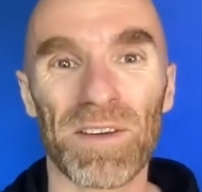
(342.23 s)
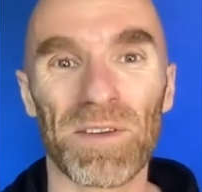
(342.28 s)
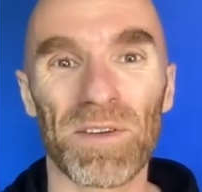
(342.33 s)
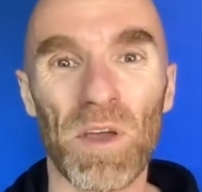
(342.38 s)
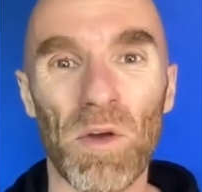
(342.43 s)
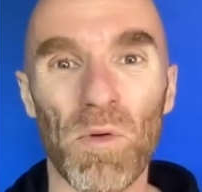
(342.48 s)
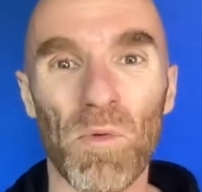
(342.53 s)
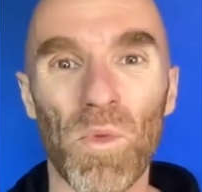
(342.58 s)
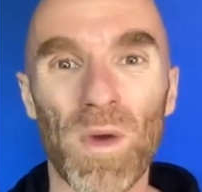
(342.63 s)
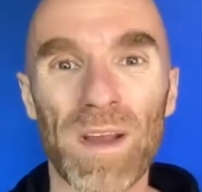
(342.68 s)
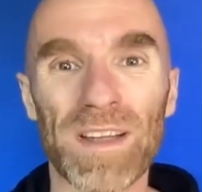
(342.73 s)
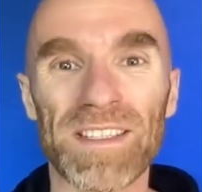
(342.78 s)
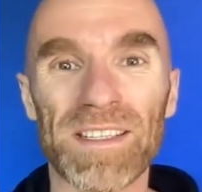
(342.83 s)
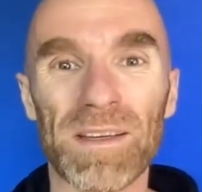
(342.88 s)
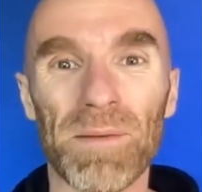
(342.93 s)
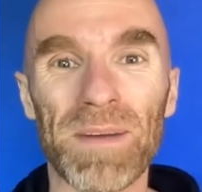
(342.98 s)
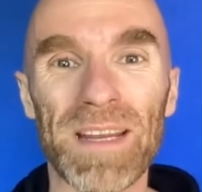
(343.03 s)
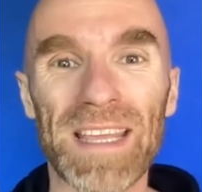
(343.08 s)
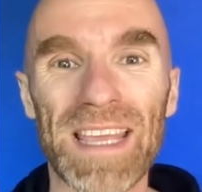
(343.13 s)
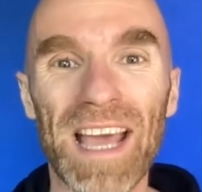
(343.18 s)
When
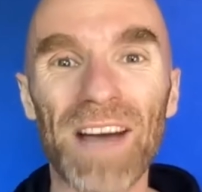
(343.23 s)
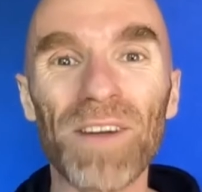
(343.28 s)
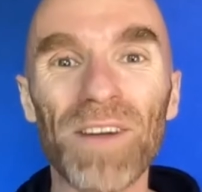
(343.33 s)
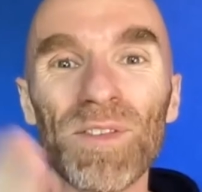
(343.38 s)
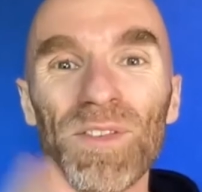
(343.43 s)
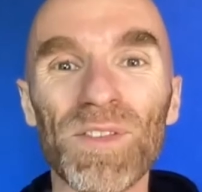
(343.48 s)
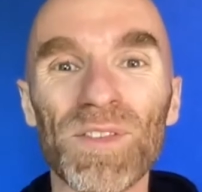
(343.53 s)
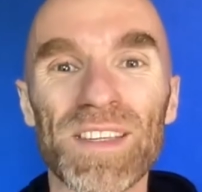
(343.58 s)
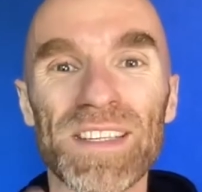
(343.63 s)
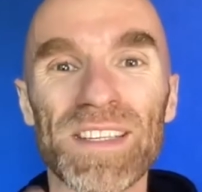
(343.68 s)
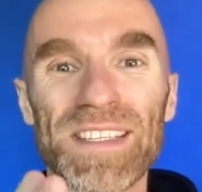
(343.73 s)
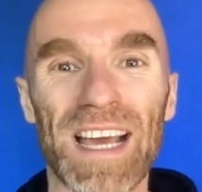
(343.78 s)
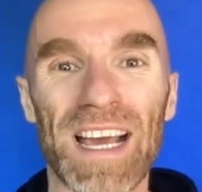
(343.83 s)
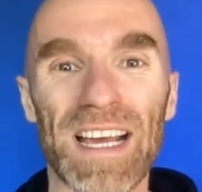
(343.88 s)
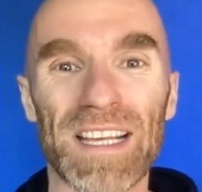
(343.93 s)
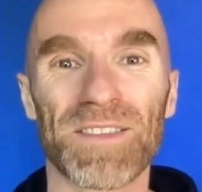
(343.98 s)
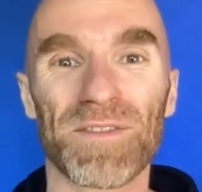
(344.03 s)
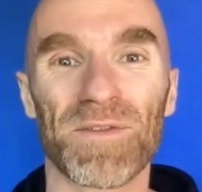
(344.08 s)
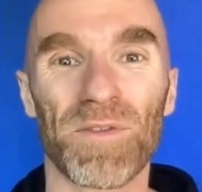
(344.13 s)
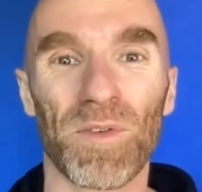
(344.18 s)
somebody else
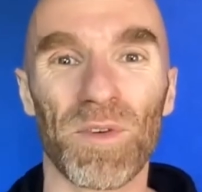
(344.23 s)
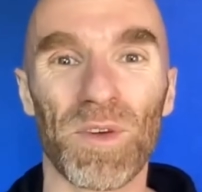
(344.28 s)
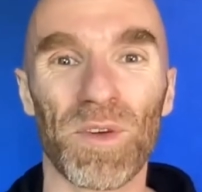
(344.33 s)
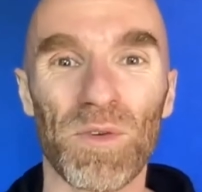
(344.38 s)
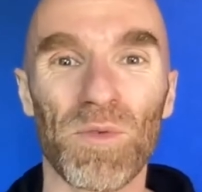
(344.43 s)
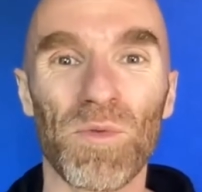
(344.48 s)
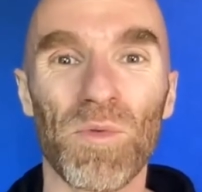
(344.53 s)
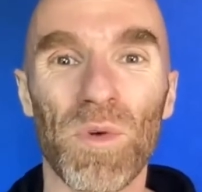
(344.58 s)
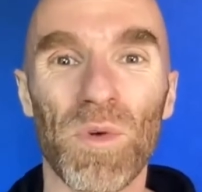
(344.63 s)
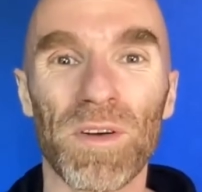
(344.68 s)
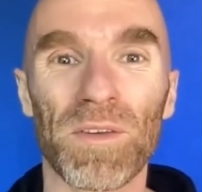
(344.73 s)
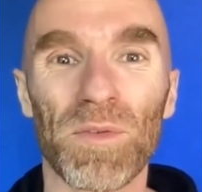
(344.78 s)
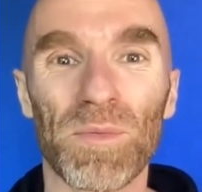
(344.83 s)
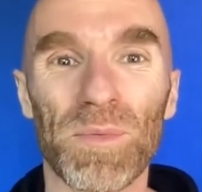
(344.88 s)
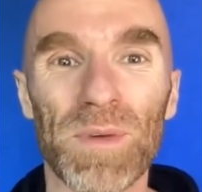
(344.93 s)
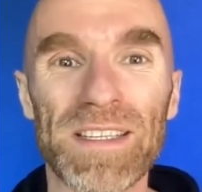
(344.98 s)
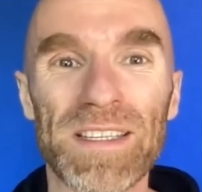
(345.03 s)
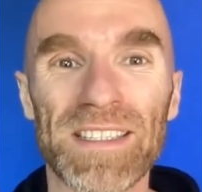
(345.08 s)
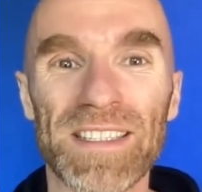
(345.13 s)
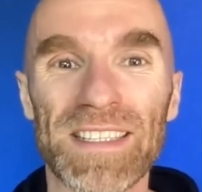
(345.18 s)
decides for you, one of the
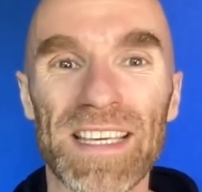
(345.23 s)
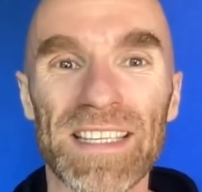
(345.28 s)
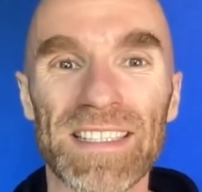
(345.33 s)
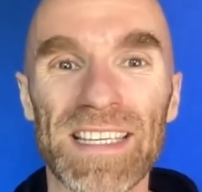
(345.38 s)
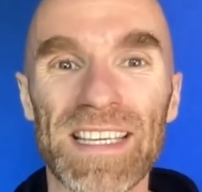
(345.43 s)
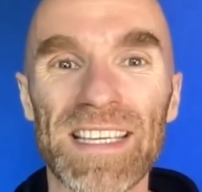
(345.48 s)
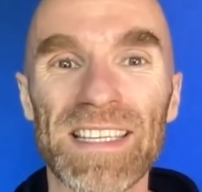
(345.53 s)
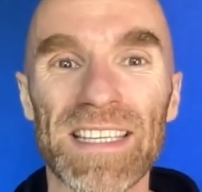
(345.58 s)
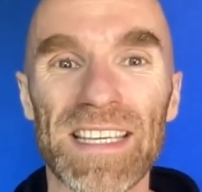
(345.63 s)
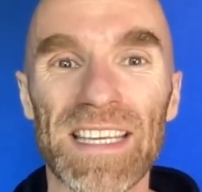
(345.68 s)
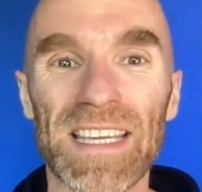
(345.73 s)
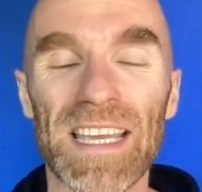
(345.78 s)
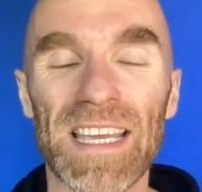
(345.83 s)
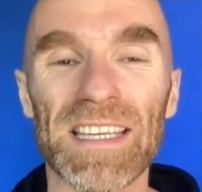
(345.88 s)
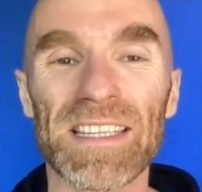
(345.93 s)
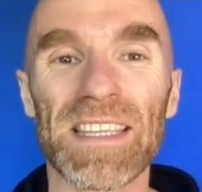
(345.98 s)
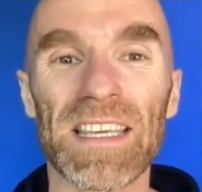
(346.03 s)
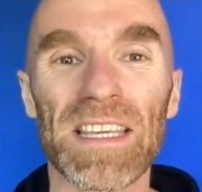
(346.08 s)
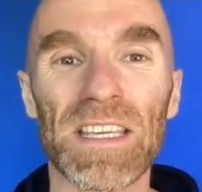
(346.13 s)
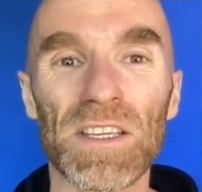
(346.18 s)
reasons that's easy
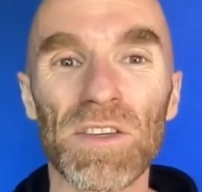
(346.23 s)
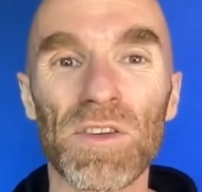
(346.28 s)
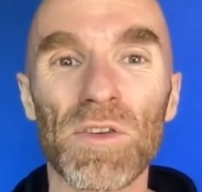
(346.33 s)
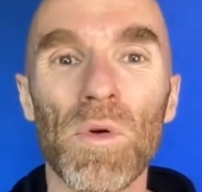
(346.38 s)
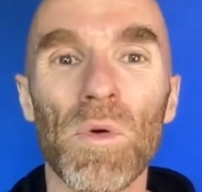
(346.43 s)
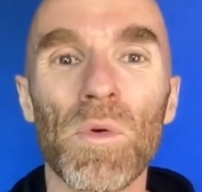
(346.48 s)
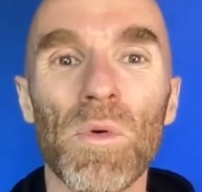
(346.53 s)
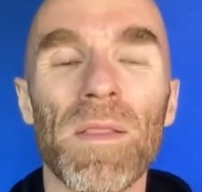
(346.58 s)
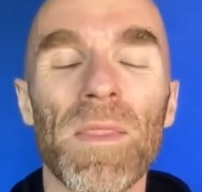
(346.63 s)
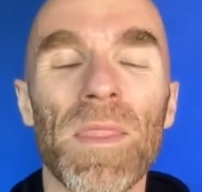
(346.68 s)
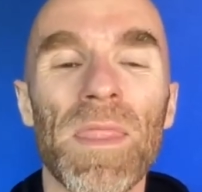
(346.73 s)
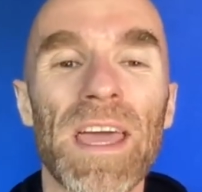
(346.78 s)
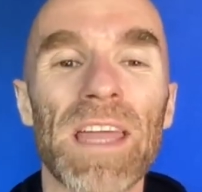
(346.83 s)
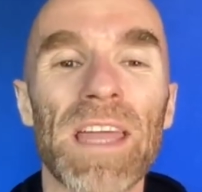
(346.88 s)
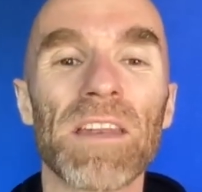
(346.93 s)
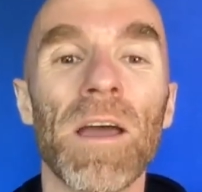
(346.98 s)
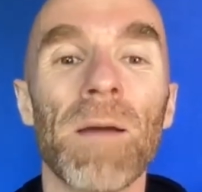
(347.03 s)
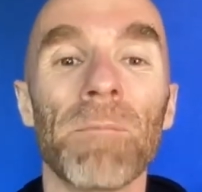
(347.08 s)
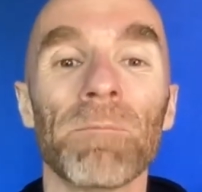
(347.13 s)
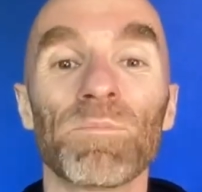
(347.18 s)
is that you
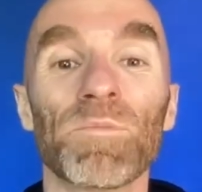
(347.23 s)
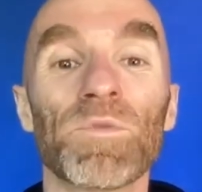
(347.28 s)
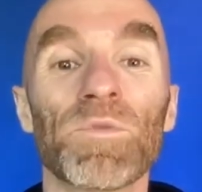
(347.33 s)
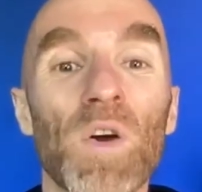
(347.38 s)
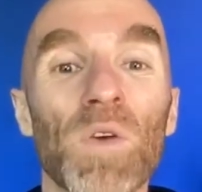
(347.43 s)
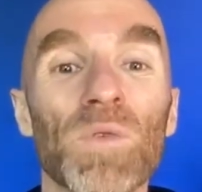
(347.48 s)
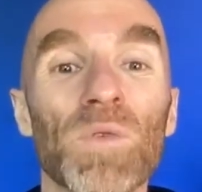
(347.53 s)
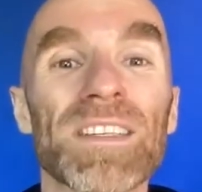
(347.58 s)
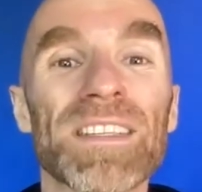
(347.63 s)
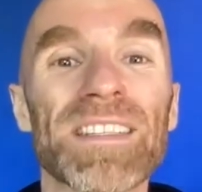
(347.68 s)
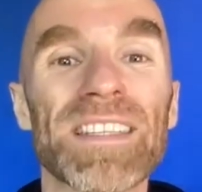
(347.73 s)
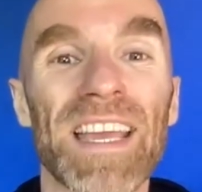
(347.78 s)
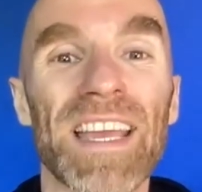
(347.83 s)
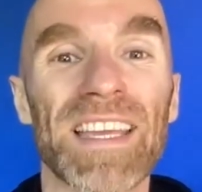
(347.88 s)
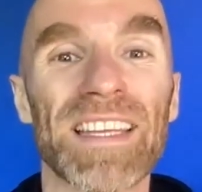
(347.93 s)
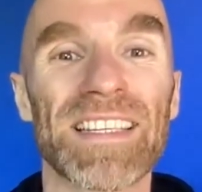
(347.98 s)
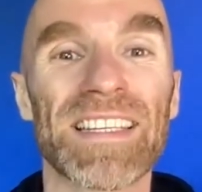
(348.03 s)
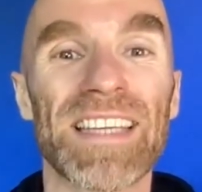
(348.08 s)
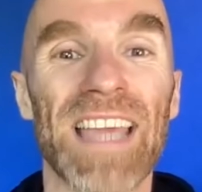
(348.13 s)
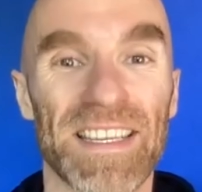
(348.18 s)
then don't
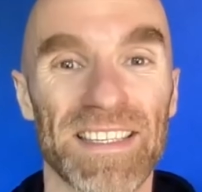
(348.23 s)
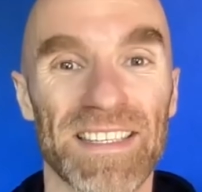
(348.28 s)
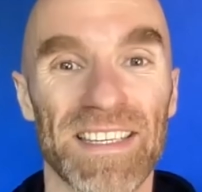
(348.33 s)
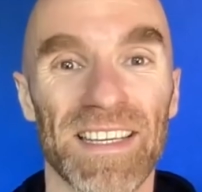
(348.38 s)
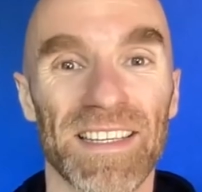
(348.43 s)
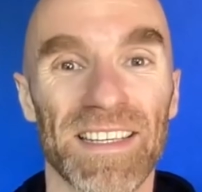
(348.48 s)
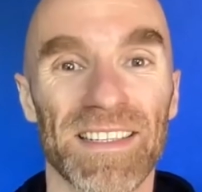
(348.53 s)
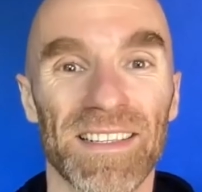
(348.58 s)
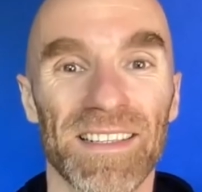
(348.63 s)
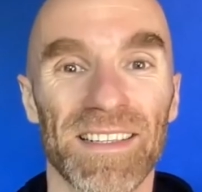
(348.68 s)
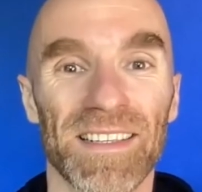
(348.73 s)
second guess it.